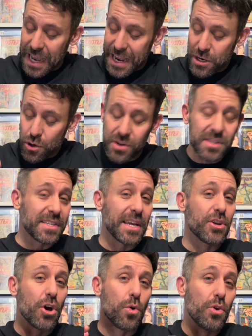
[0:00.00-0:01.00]
I couldn't say
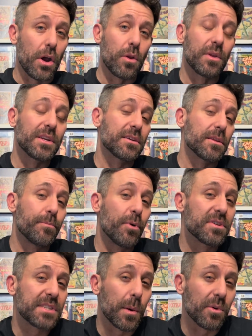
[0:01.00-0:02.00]
no not only to the
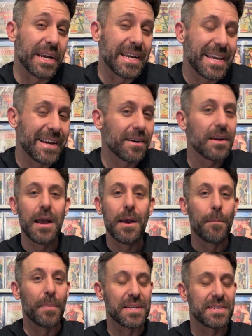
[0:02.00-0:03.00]
books that were in here,
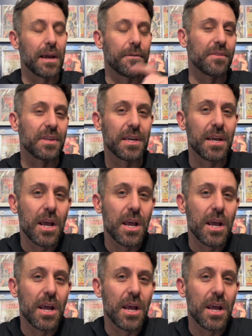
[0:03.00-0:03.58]
but definitely